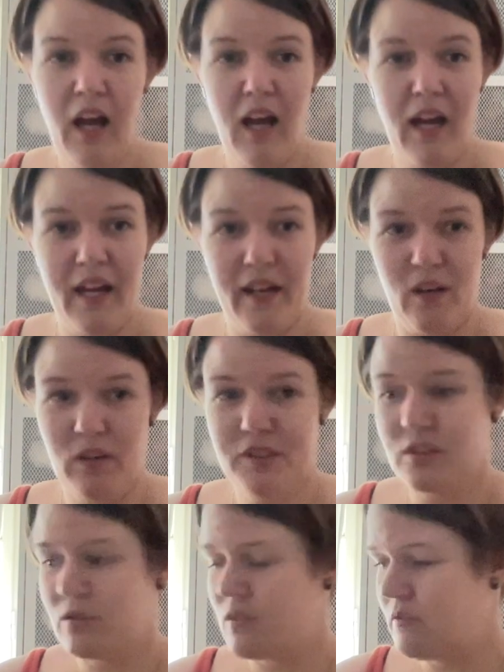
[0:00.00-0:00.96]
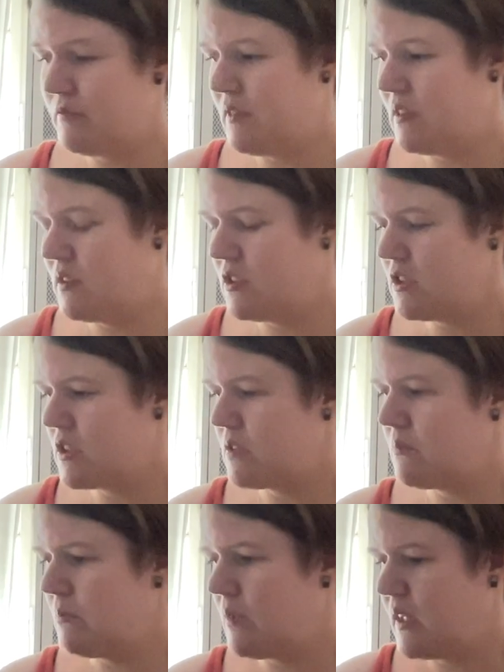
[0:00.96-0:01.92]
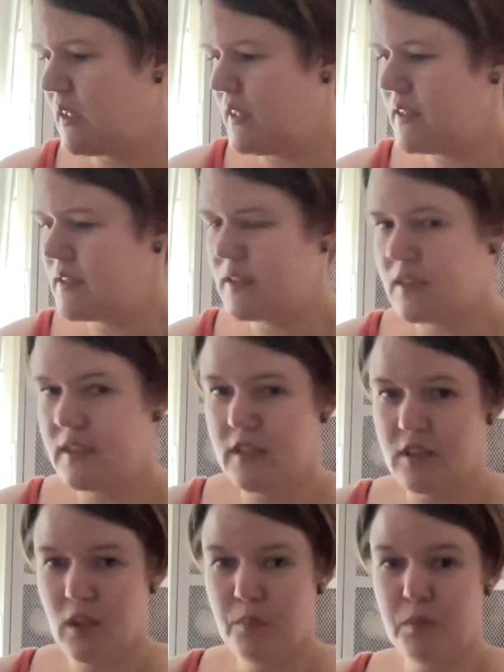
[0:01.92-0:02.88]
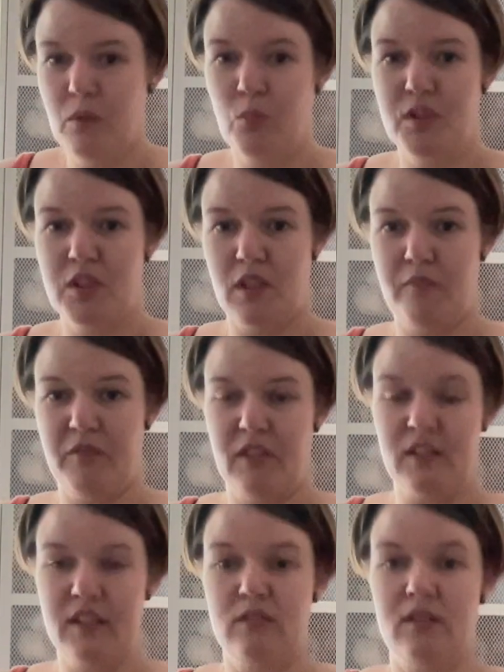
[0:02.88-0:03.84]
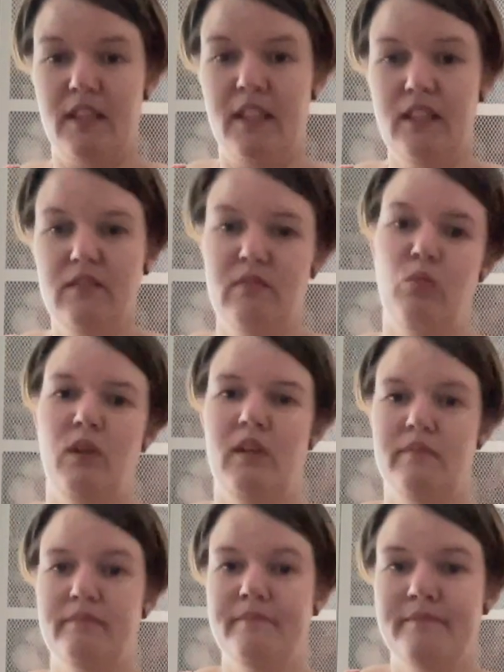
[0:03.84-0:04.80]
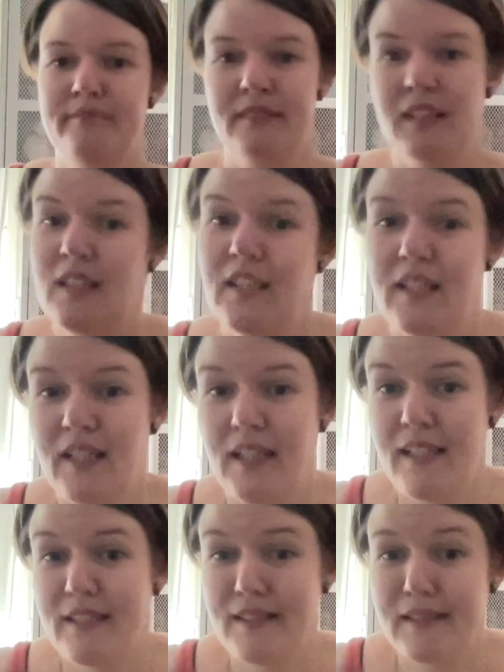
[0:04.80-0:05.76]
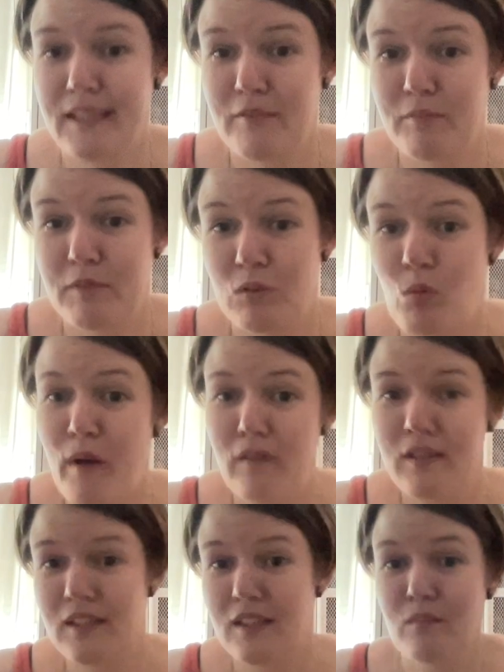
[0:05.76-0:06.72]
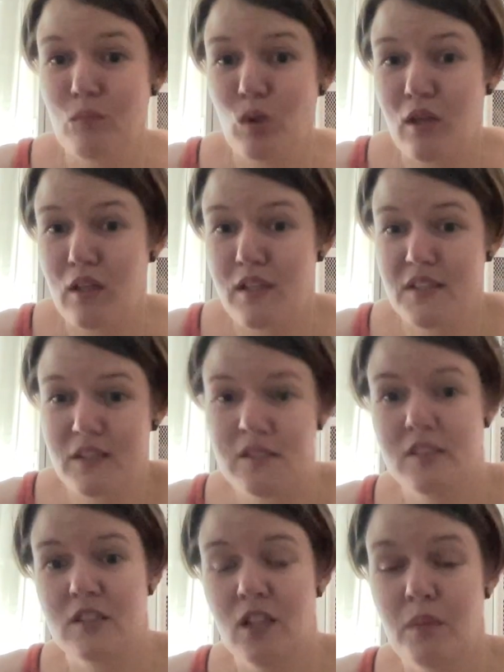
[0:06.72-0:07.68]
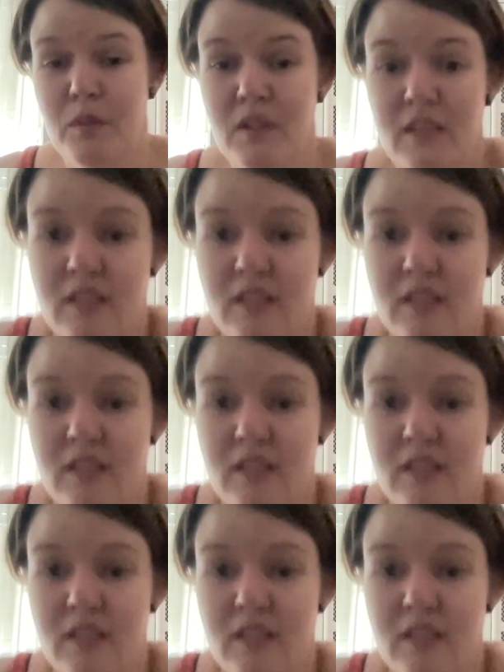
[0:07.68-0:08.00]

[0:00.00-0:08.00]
I also finished my Cecile top, which I'm wearing today. Well, I think I've been wearing it more or less non-stop